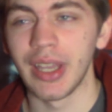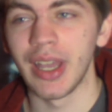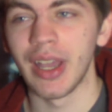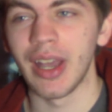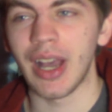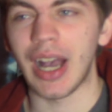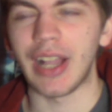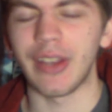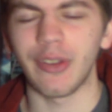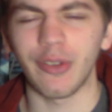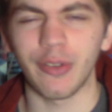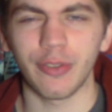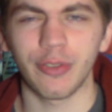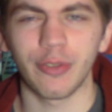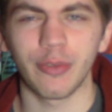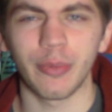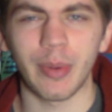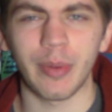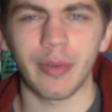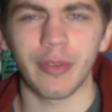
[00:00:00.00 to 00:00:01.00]
I know
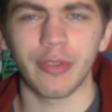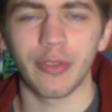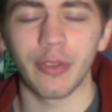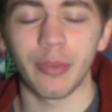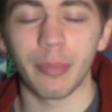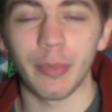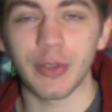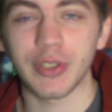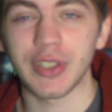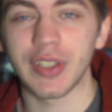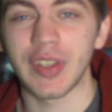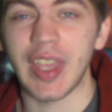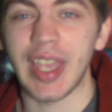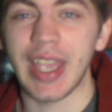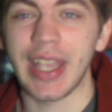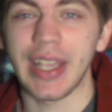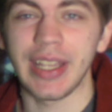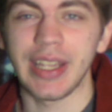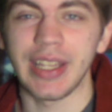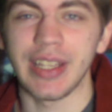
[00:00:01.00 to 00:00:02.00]
through most of the
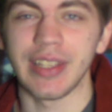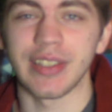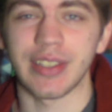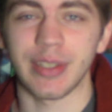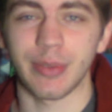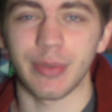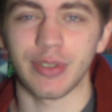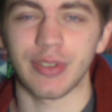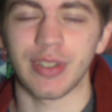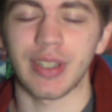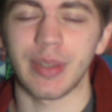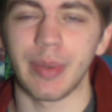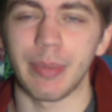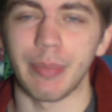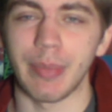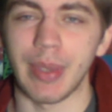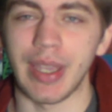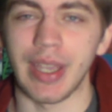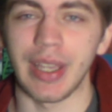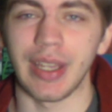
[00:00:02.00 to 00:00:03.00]
80s it was trying to
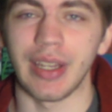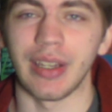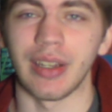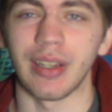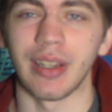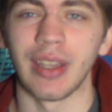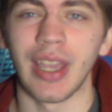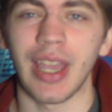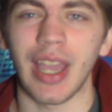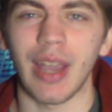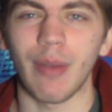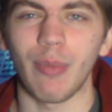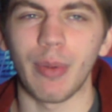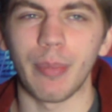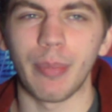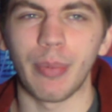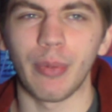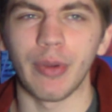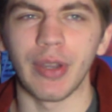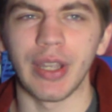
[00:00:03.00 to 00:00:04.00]
be made, and at
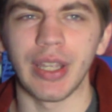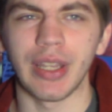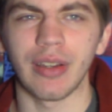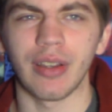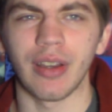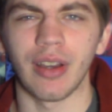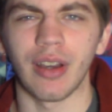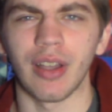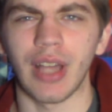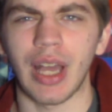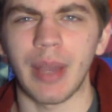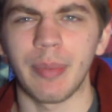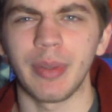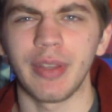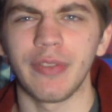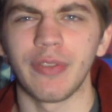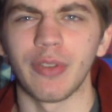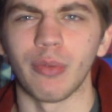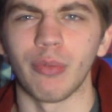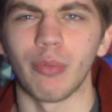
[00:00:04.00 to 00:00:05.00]
one point, I
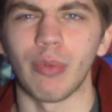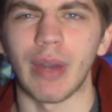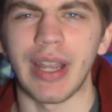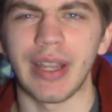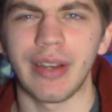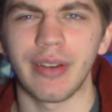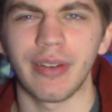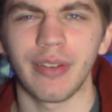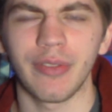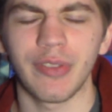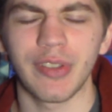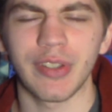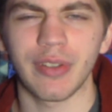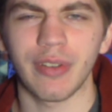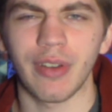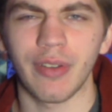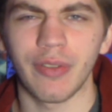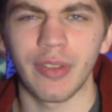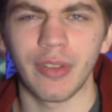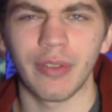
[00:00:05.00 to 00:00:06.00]
believe the writer of
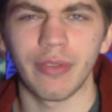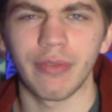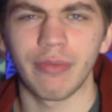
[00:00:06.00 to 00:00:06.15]
the